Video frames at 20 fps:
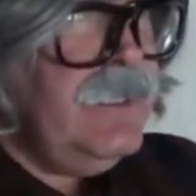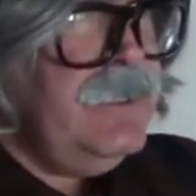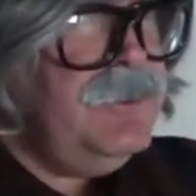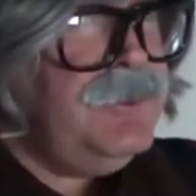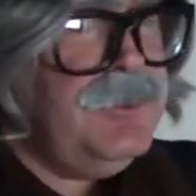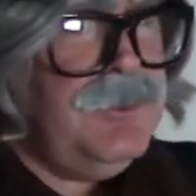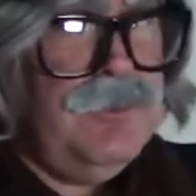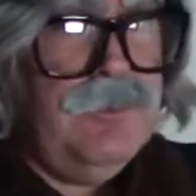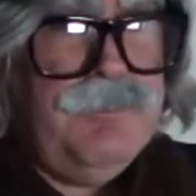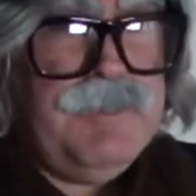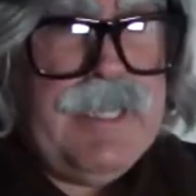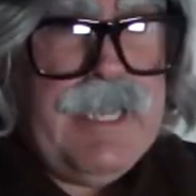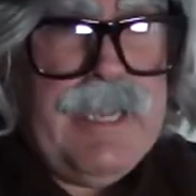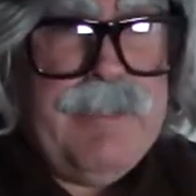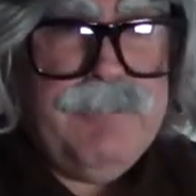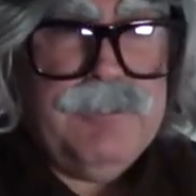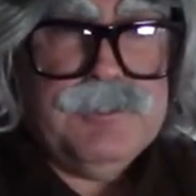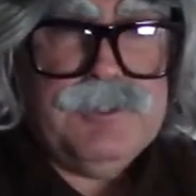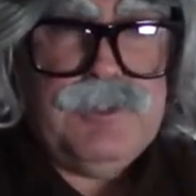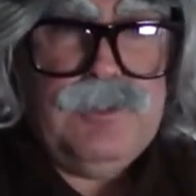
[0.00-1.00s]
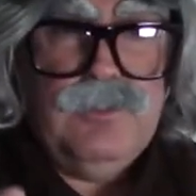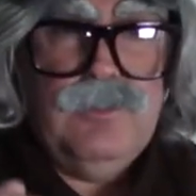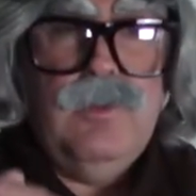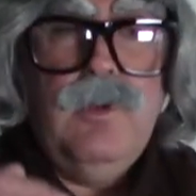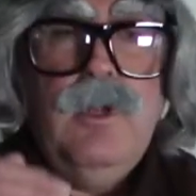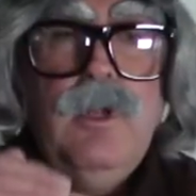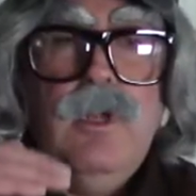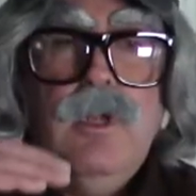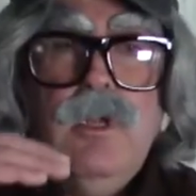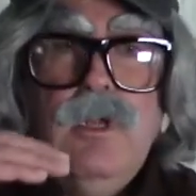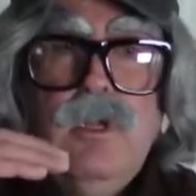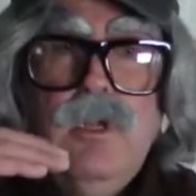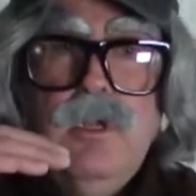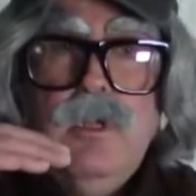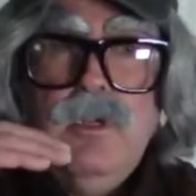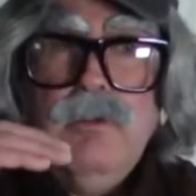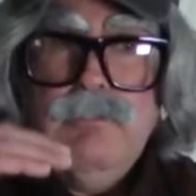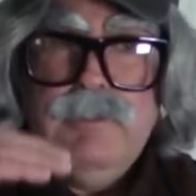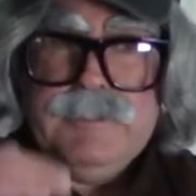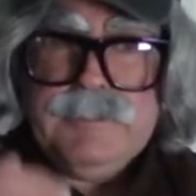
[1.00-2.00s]
is to be able to
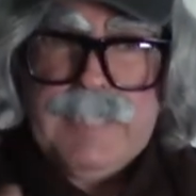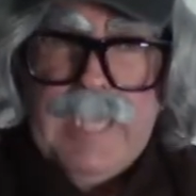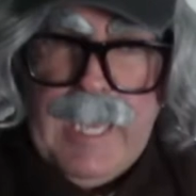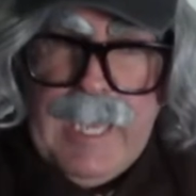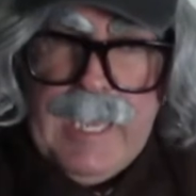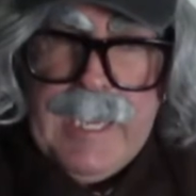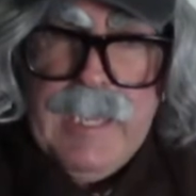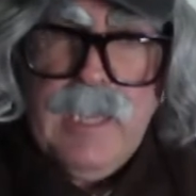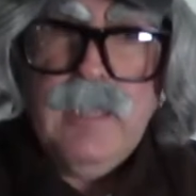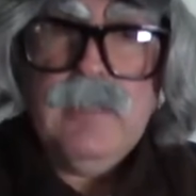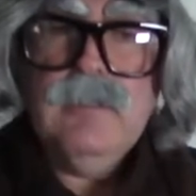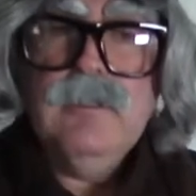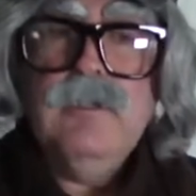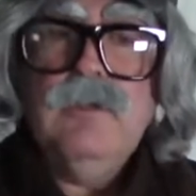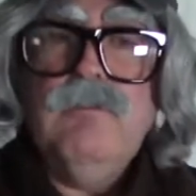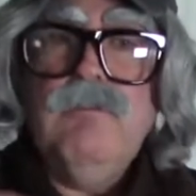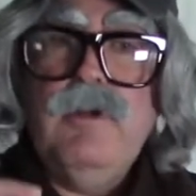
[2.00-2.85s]
retire